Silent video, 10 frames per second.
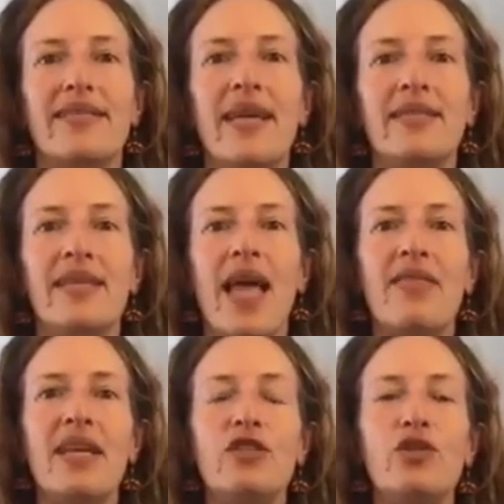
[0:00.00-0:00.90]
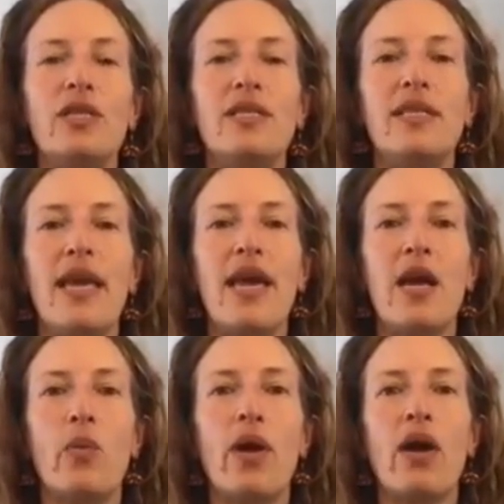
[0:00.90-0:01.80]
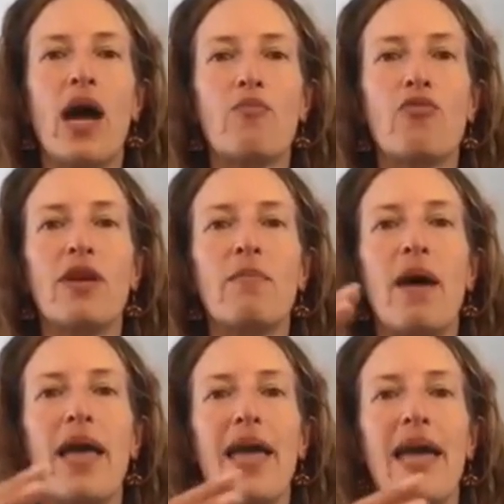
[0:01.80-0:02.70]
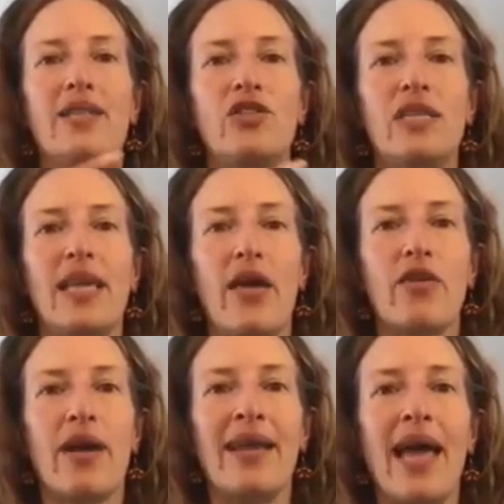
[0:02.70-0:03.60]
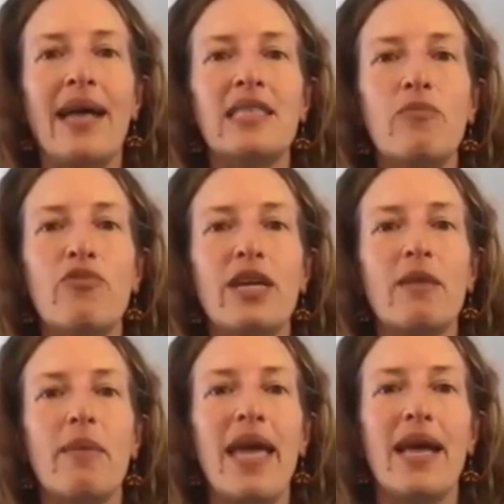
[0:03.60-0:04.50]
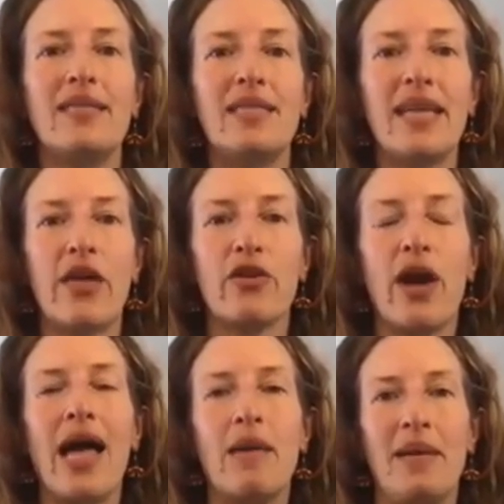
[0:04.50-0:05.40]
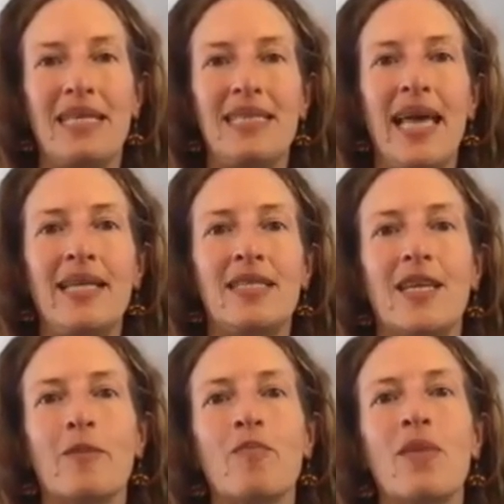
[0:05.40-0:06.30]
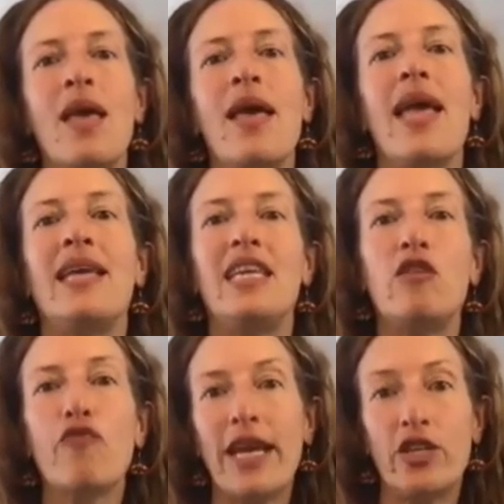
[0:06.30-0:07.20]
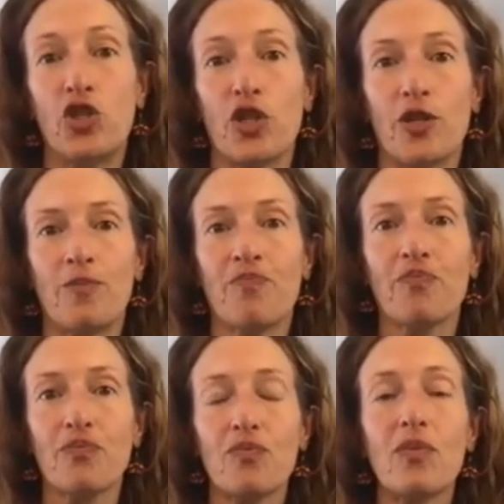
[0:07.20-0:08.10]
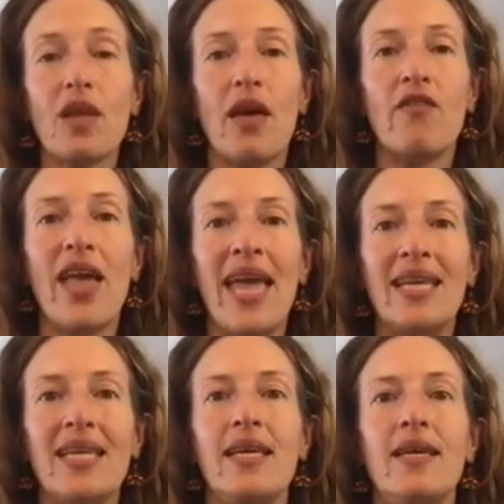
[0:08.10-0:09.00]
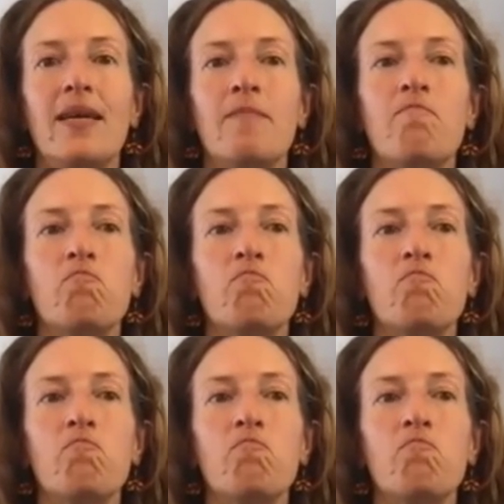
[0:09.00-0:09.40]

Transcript: dancing. And then I do this thing where I bring my hands together. And as I'm bringing my hands together, I am intending an erasure of any